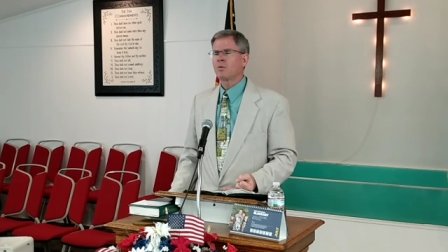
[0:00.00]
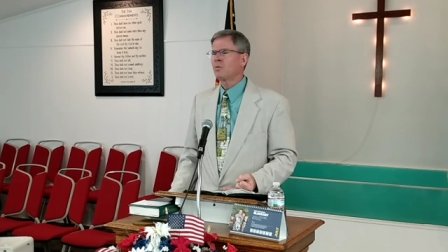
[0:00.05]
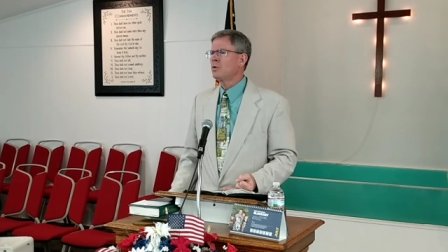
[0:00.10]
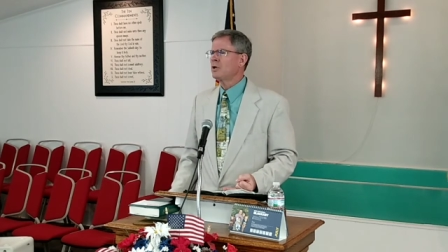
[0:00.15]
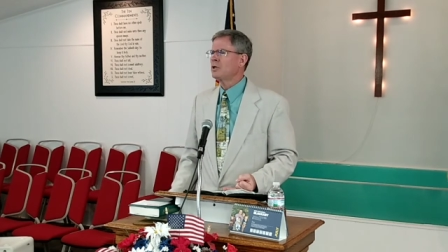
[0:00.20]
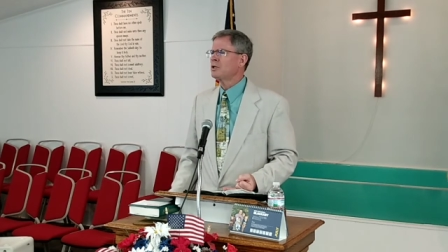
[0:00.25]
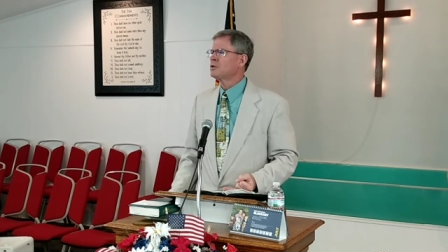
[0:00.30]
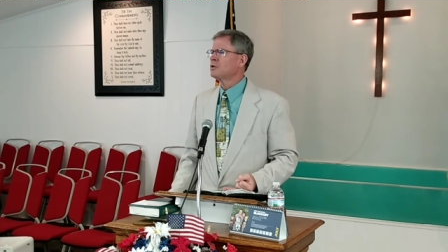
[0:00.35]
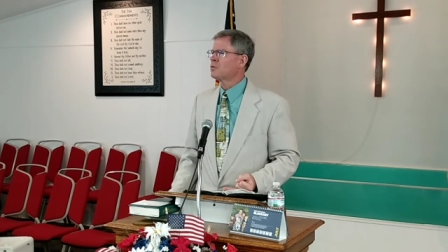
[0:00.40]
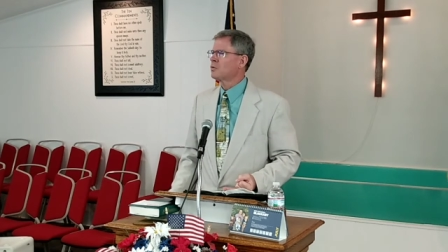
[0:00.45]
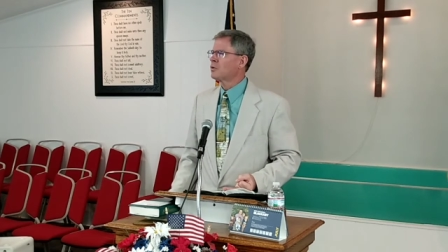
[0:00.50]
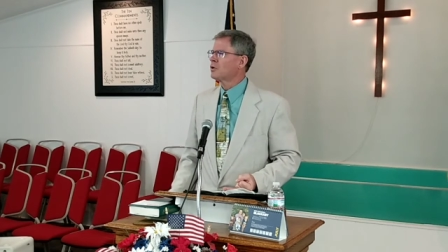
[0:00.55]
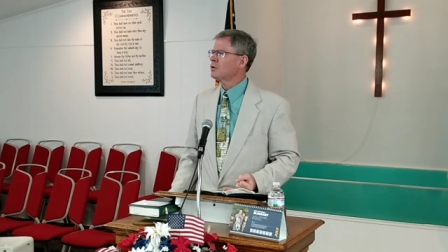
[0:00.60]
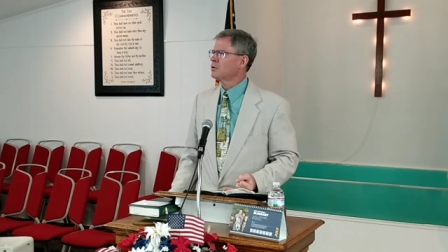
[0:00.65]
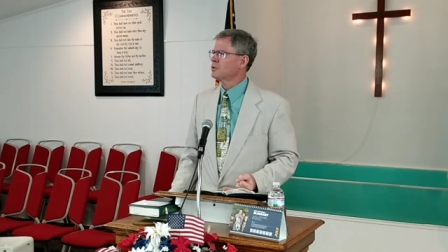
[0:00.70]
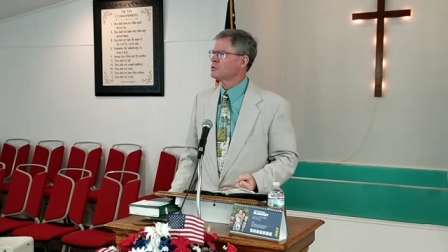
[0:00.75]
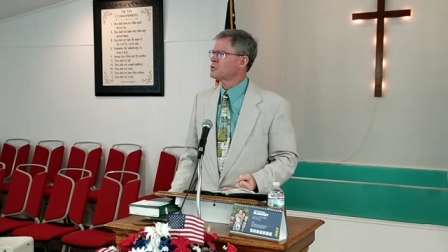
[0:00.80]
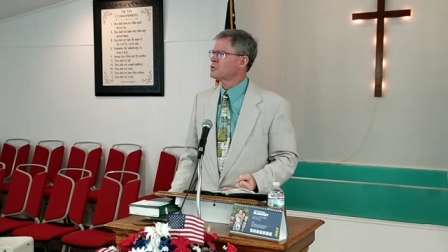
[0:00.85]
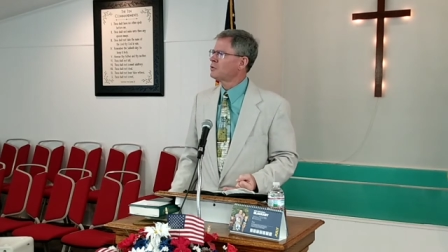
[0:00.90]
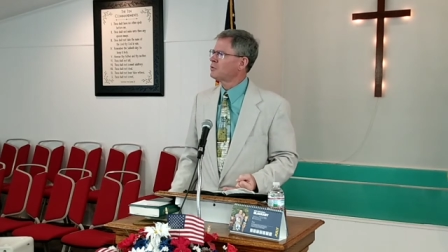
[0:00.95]
what in the
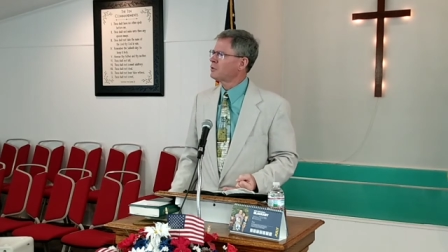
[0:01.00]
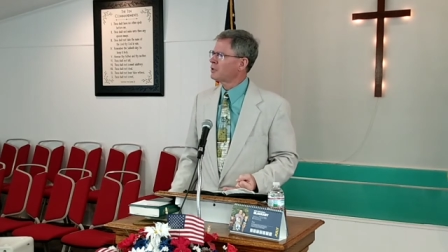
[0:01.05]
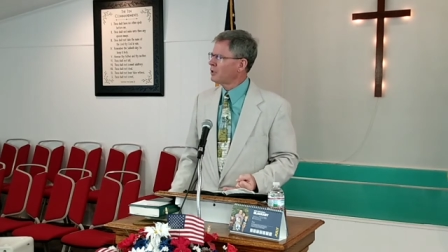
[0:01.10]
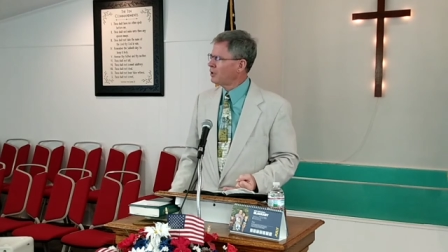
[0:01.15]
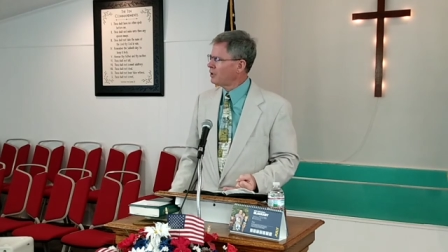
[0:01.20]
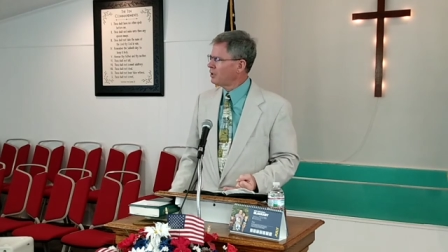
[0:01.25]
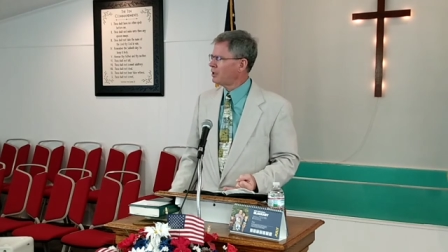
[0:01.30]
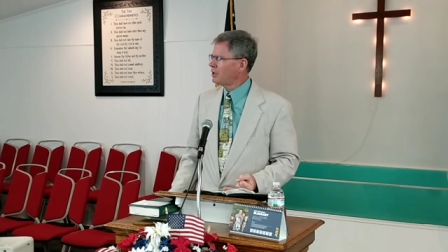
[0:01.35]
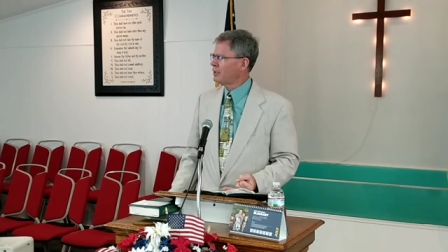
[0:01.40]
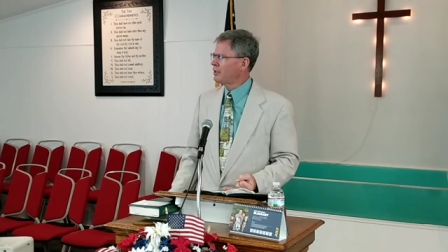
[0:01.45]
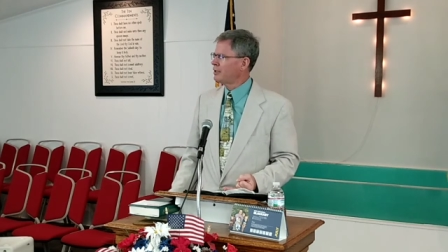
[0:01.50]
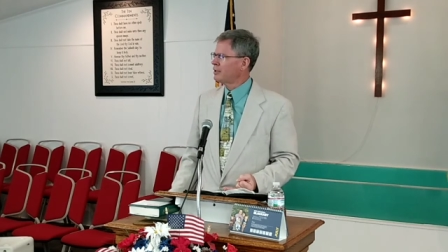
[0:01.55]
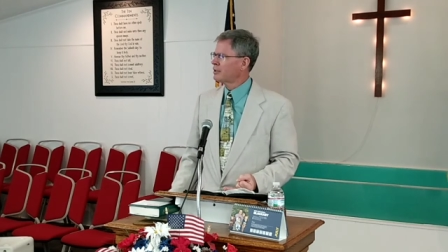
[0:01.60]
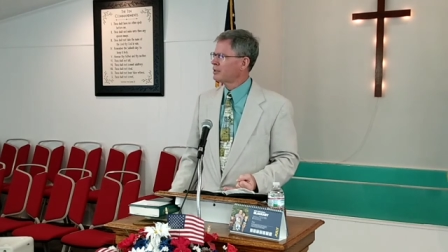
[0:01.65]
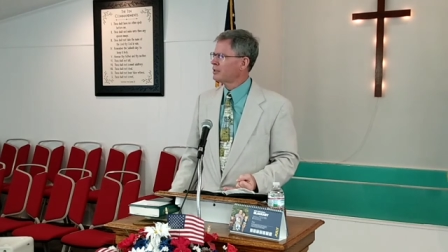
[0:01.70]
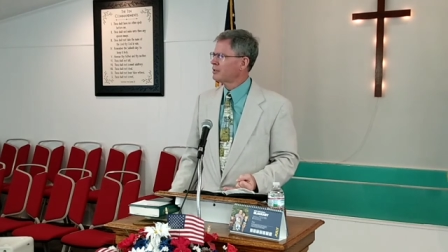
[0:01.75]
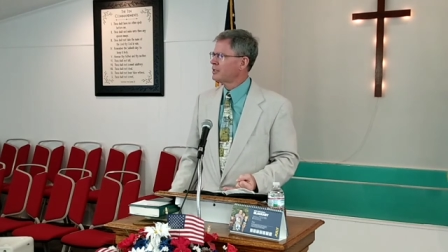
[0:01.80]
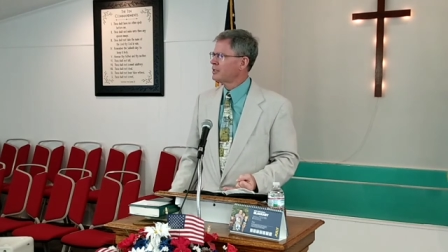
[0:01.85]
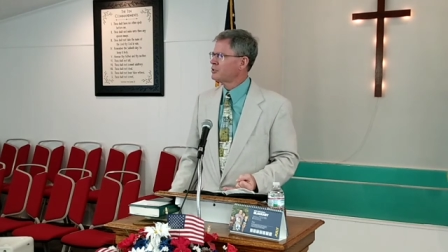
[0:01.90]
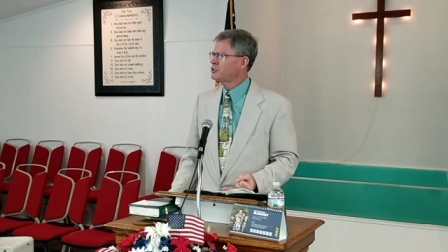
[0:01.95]
world is going on."
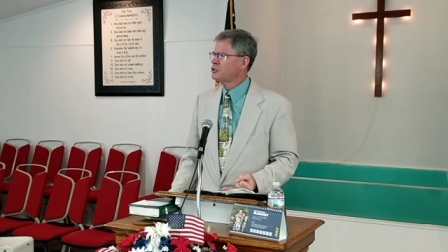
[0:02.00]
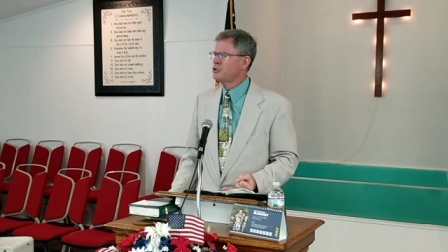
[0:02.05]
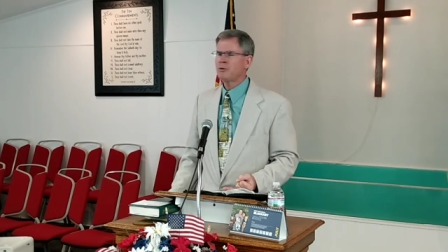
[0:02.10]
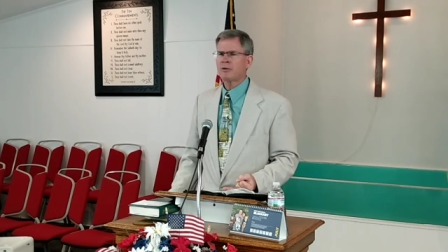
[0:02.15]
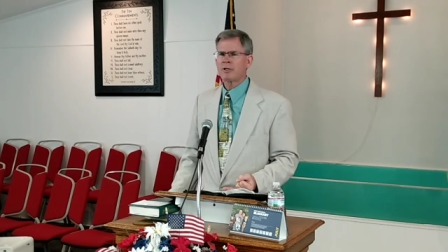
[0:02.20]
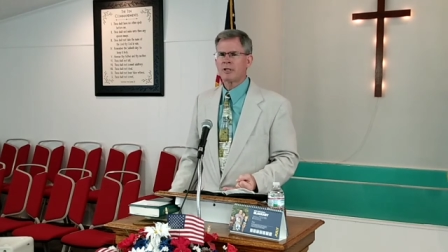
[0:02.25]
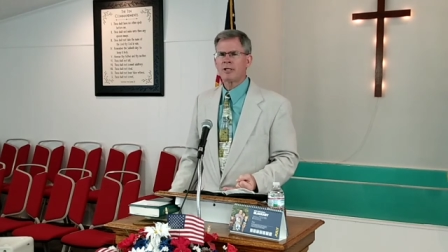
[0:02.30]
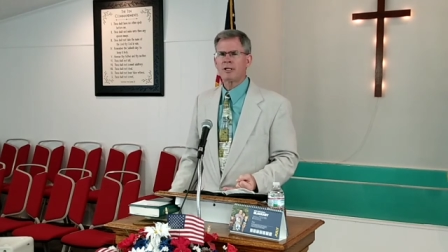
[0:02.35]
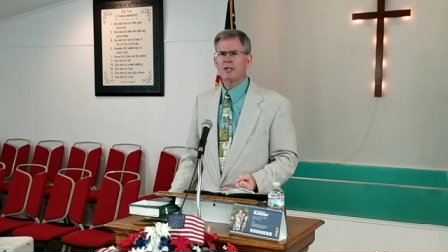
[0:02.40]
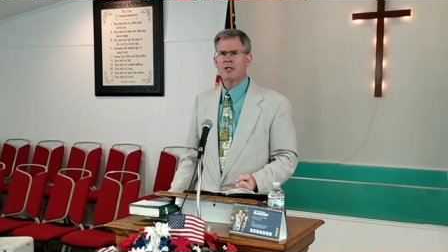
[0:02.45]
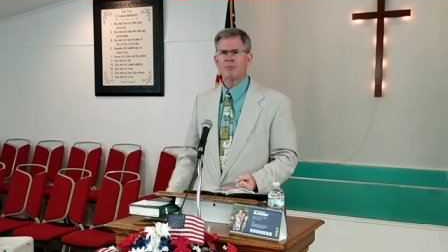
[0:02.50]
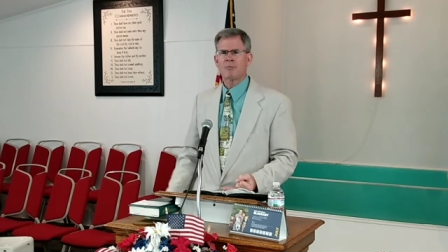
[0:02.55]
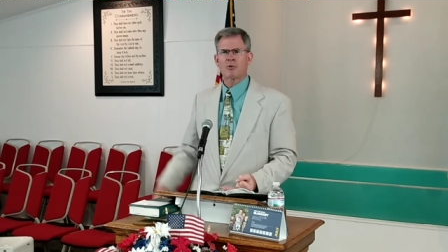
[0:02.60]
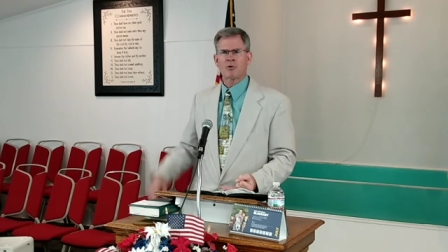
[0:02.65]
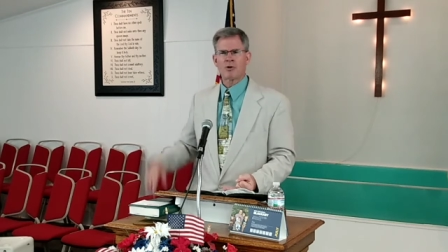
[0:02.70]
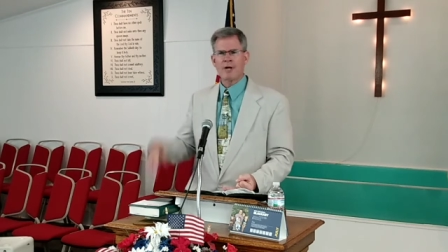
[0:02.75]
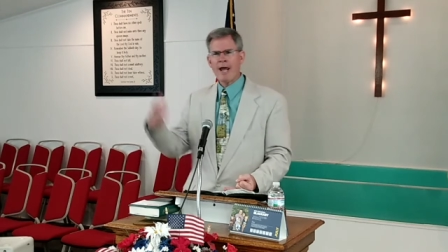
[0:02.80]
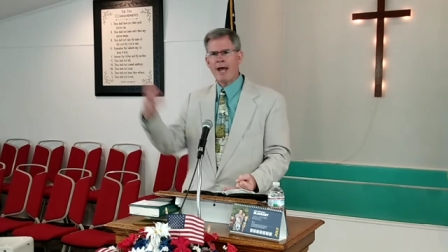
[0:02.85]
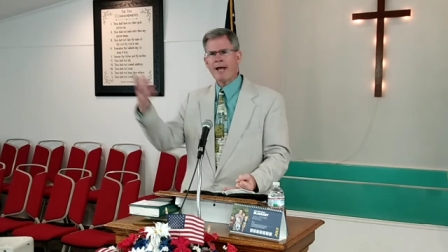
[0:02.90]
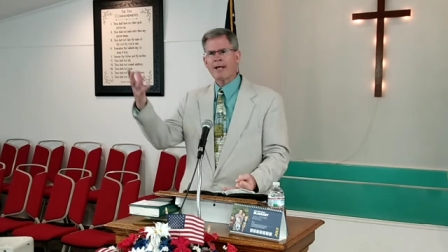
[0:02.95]
that you can end up
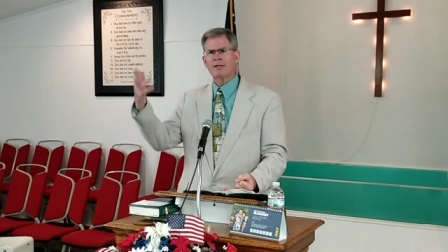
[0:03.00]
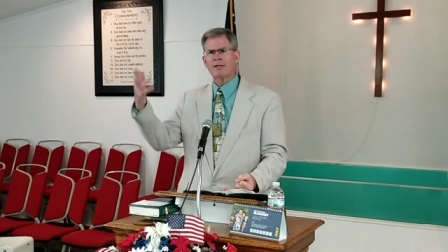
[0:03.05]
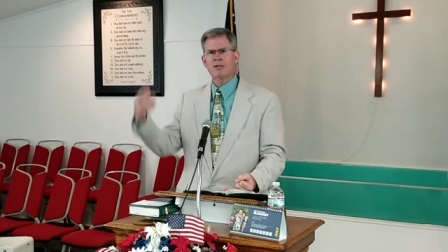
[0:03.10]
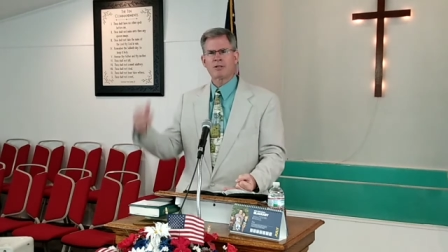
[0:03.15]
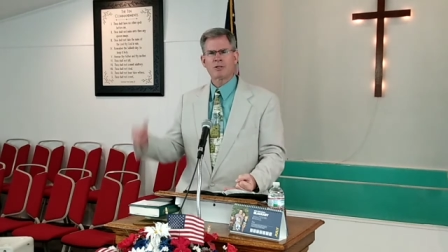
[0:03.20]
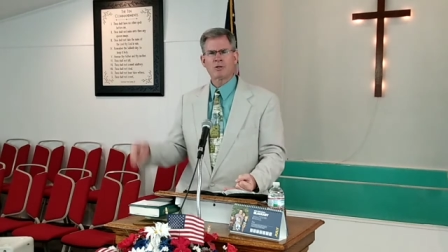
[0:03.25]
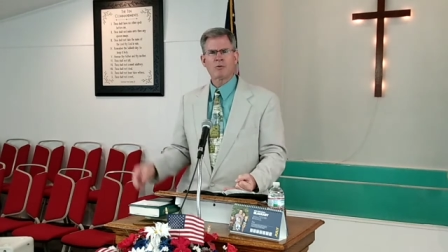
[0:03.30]
reacting